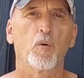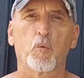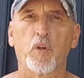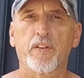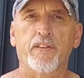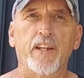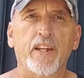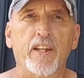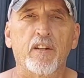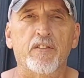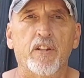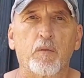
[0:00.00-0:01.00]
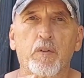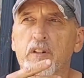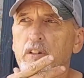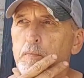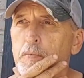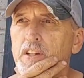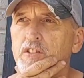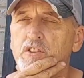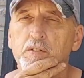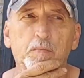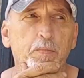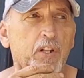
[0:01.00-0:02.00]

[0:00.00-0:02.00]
One thing else I wanted to mention,